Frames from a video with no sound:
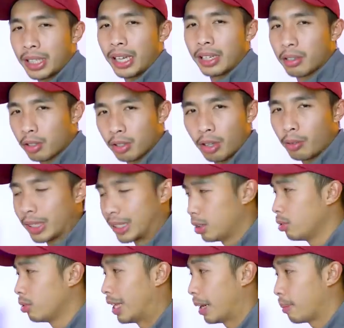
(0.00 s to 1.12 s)
yeah, you could always
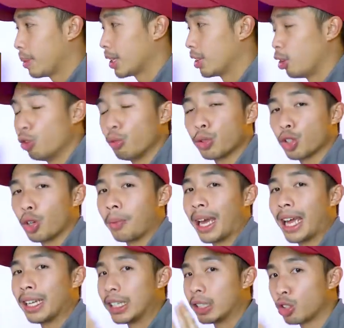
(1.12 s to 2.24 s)
do that, but the oops
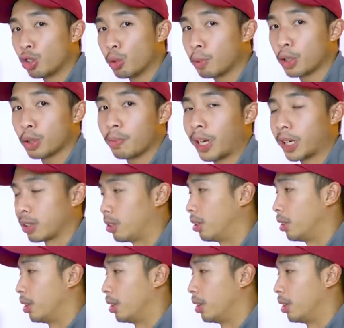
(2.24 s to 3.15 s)
command is super special.